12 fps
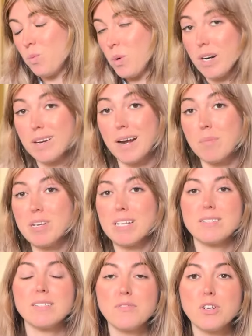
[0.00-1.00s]
work not
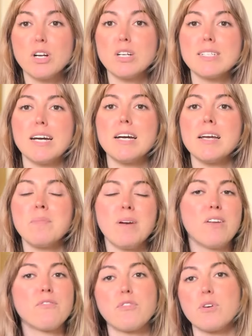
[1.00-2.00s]
being delivered on time
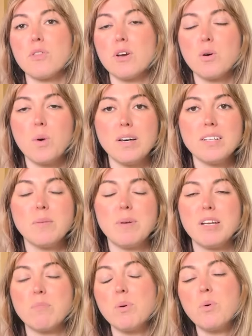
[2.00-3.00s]
and for the quality
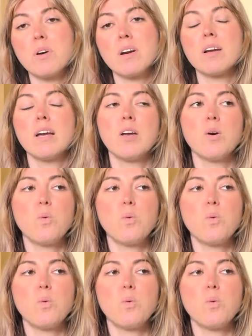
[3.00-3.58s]
being poor,